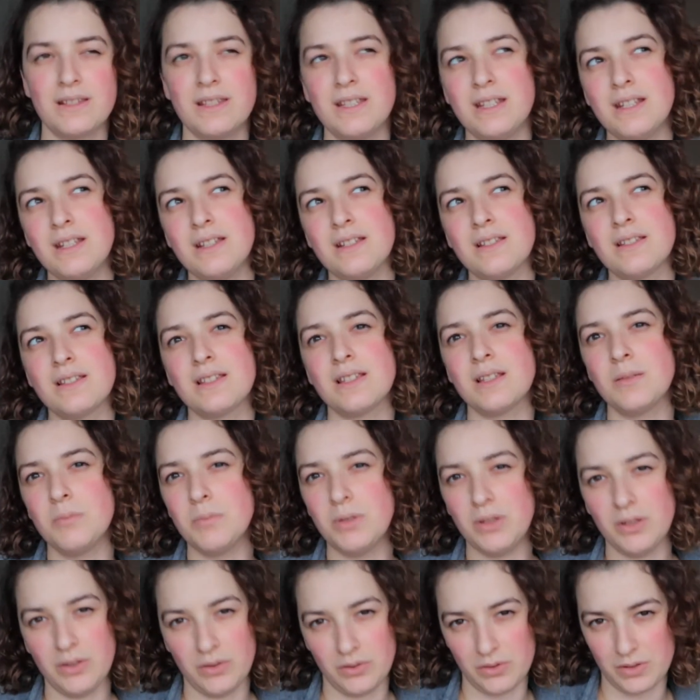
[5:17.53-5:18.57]
think
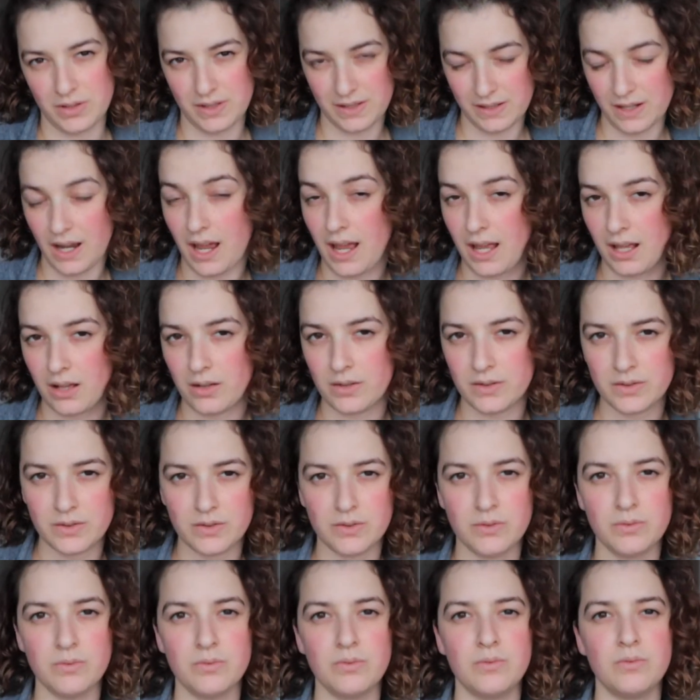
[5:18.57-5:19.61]
similar style
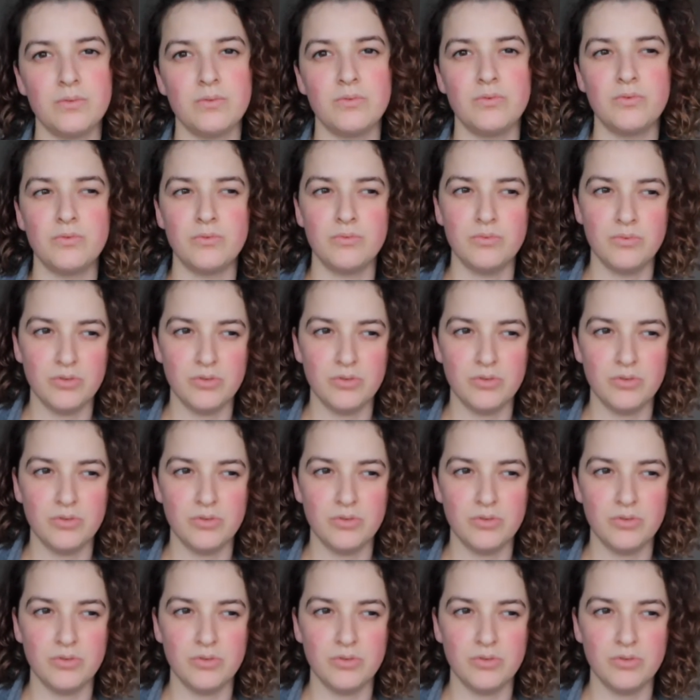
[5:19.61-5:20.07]
to